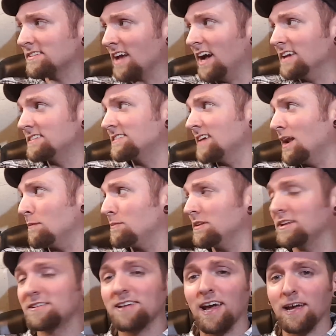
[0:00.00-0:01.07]
guys set up in
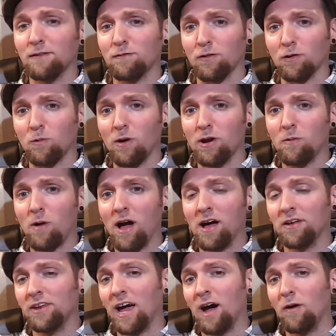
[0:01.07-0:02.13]
a tank for quite a
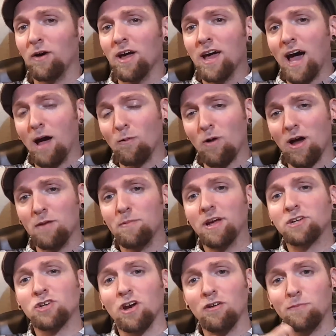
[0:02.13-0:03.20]
while now. I want to
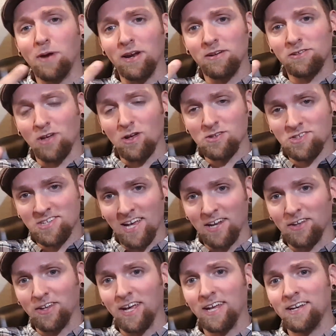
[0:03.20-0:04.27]
make sure everybody is all
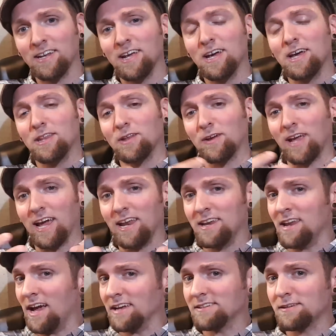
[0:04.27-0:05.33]
settled in. They're getting
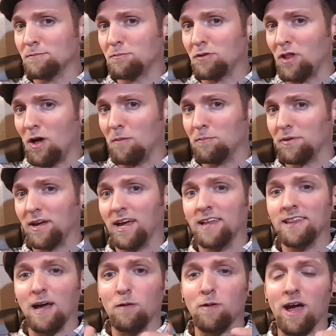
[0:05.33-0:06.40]
nice and plump,
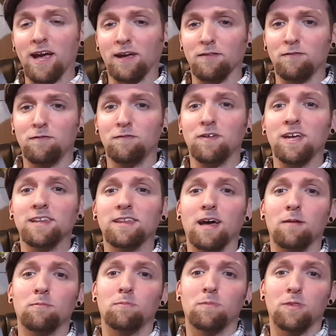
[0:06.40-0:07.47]
and that way I can feed
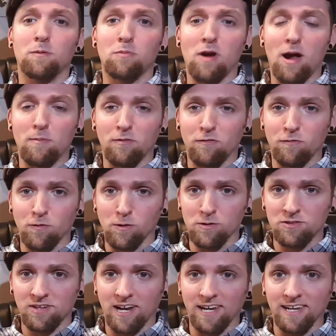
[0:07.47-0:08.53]
them the proper
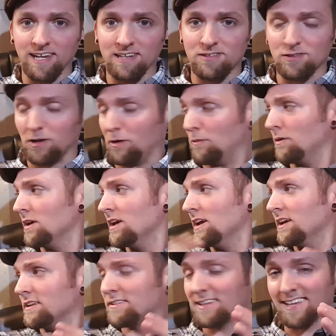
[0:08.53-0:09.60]
foods that I need to
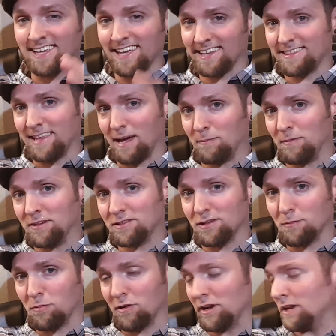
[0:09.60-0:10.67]
get them into
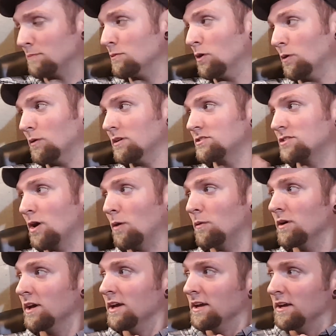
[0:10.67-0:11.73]
the breeding mood. So